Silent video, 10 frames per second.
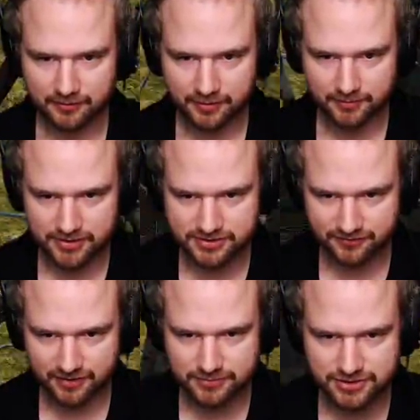But most
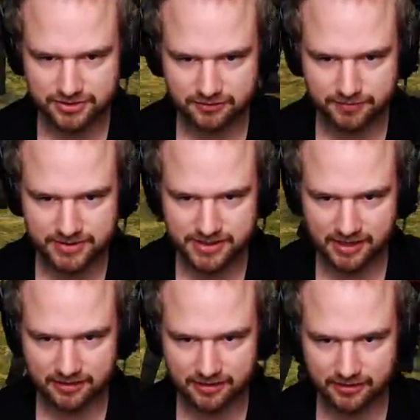of them should be
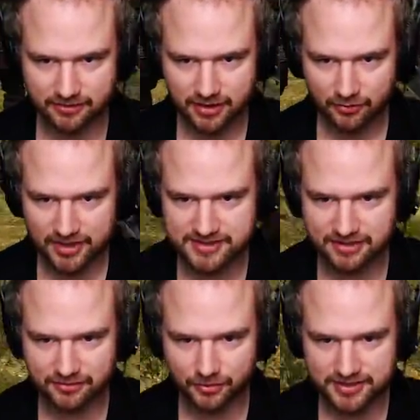dead now. Why is
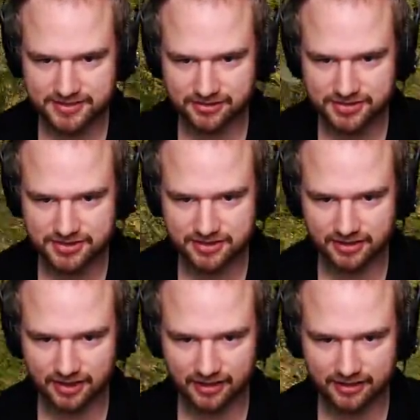there
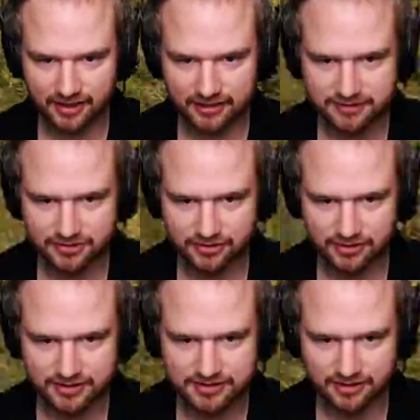still an Elintor
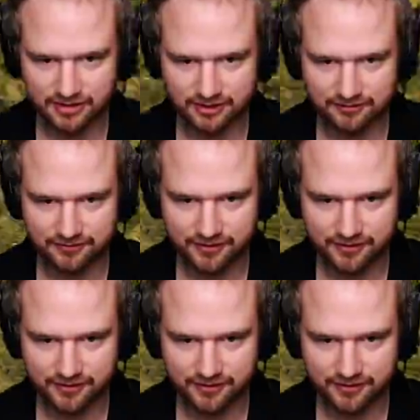elite alive?